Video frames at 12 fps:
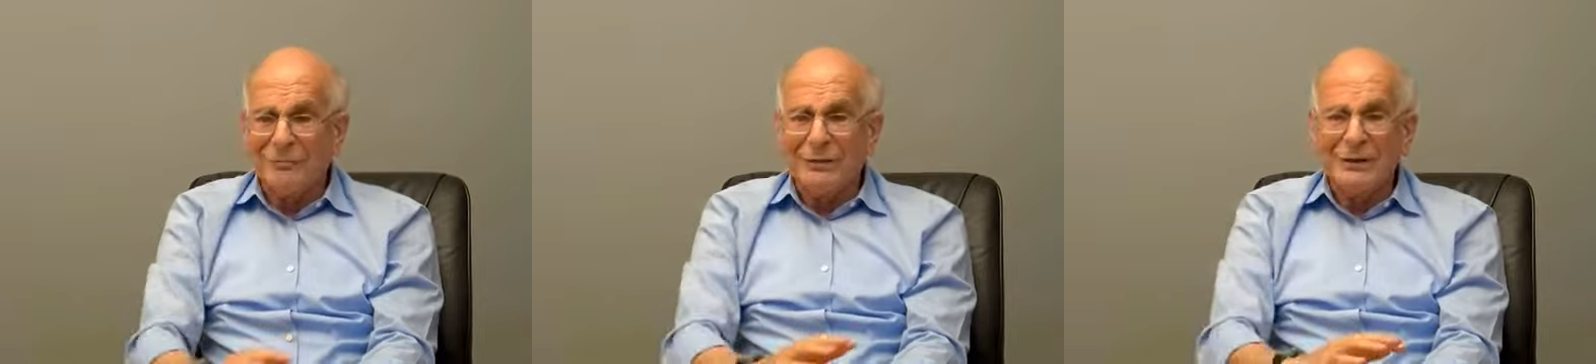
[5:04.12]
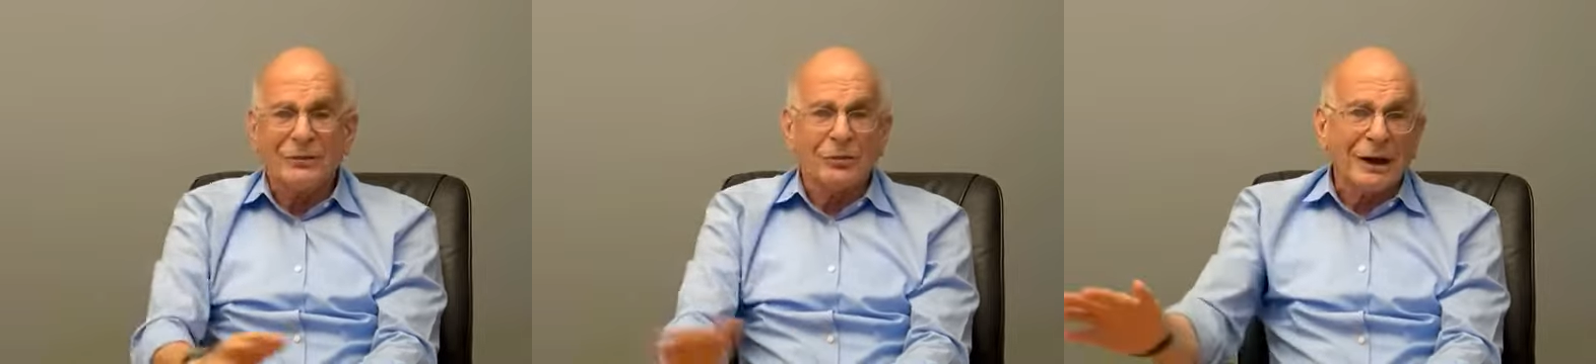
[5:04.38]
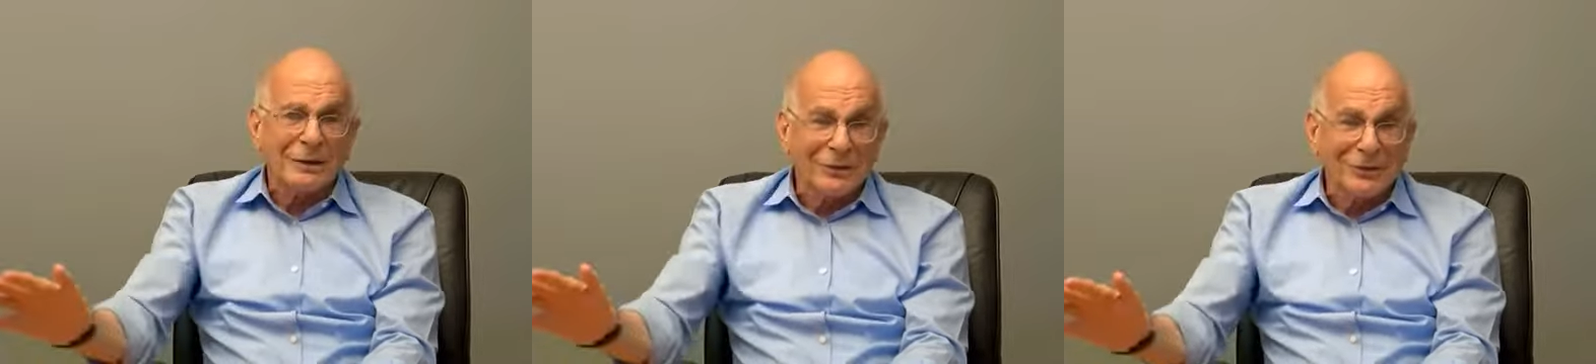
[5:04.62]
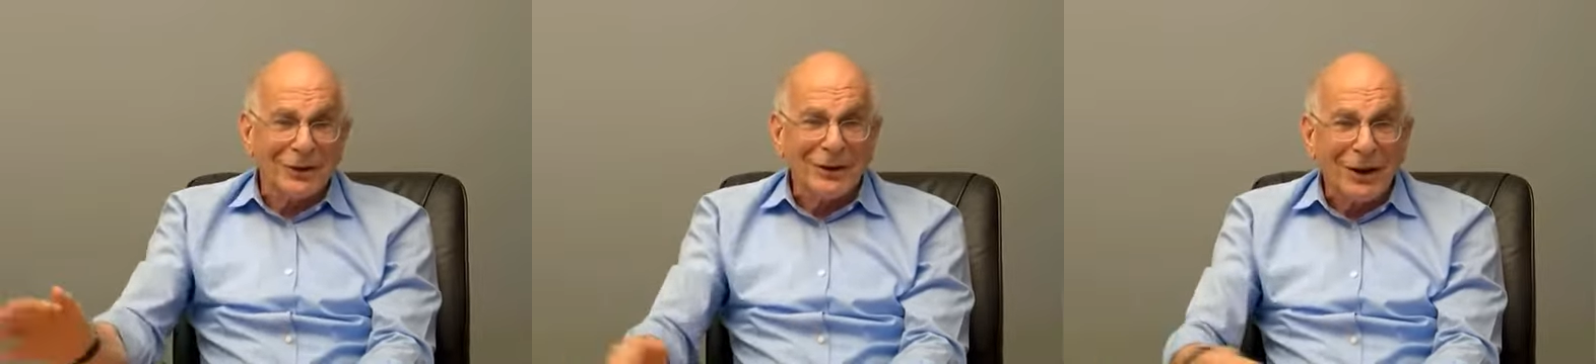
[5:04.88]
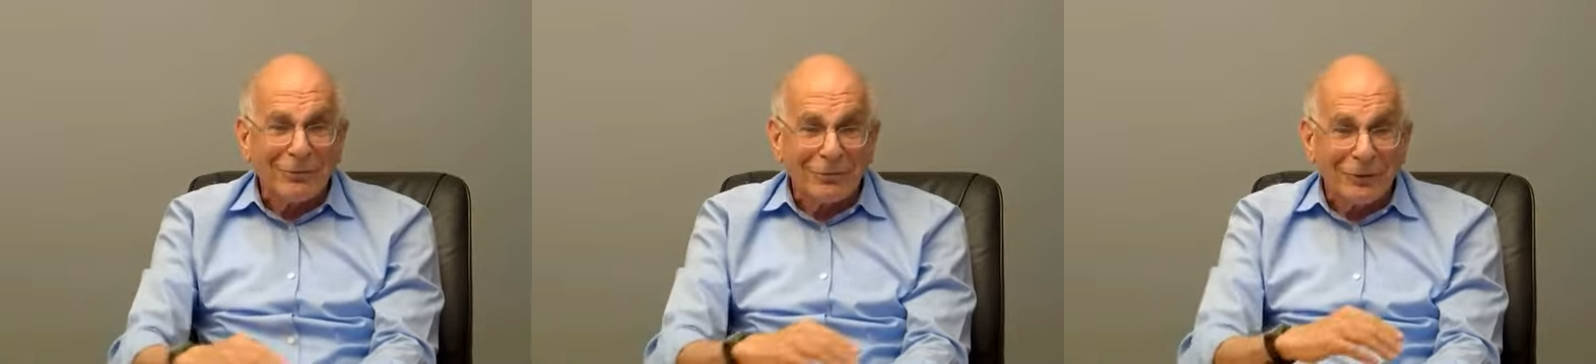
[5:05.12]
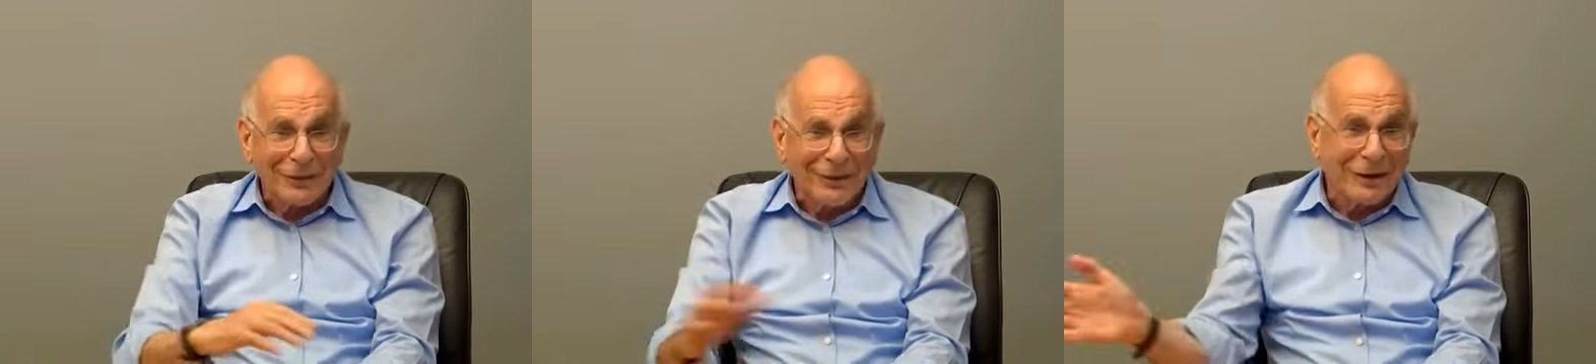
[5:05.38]
interacted enough
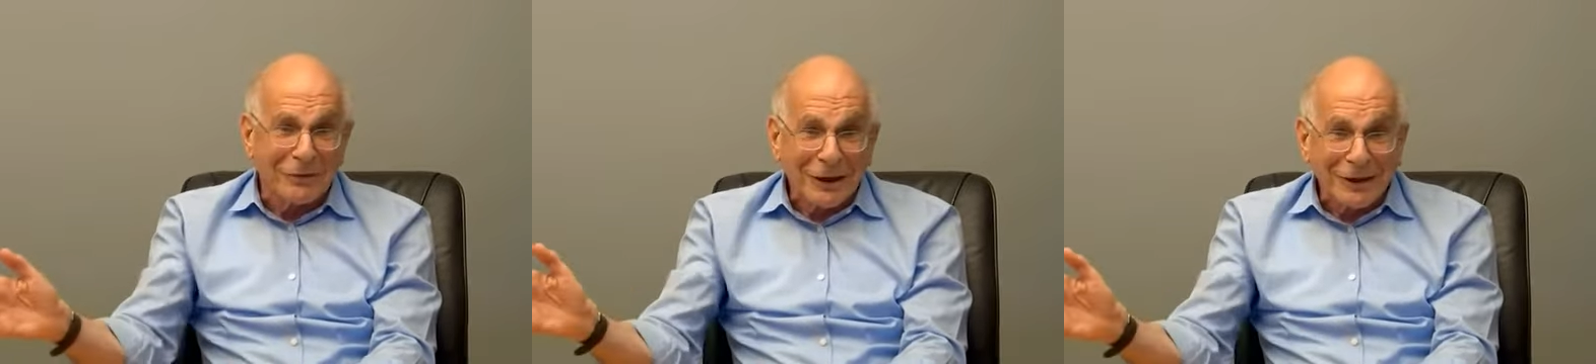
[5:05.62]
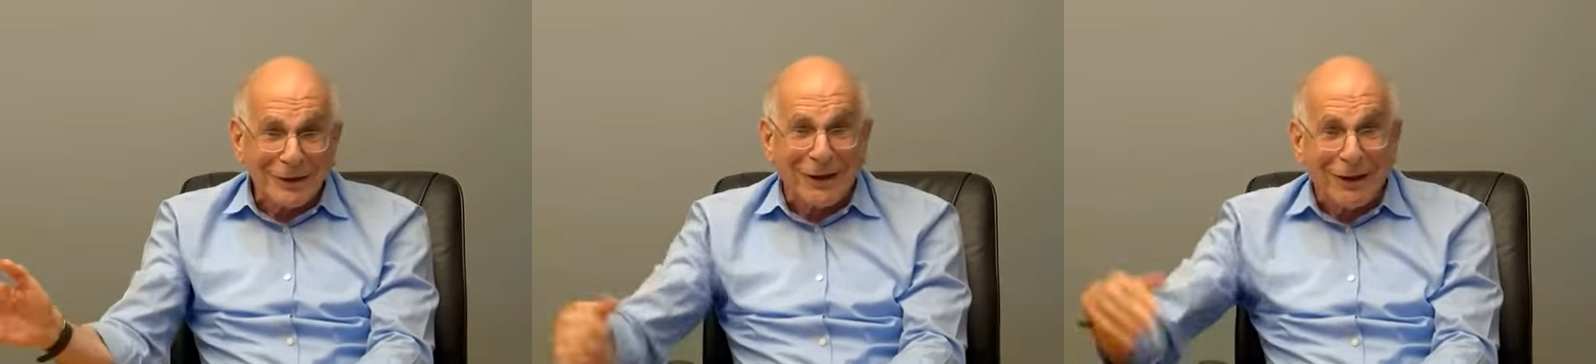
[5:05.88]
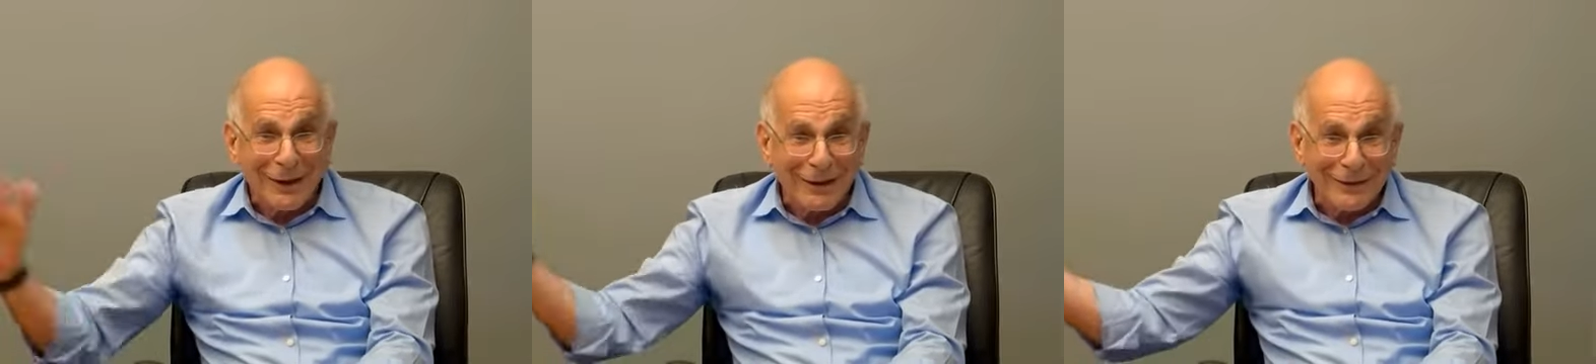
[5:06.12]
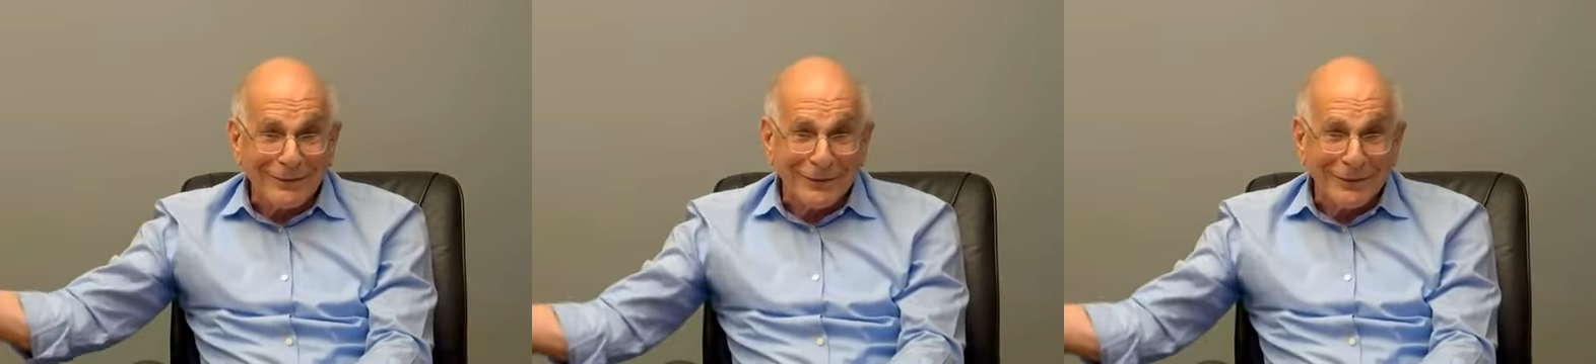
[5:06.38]
with Gary Klein,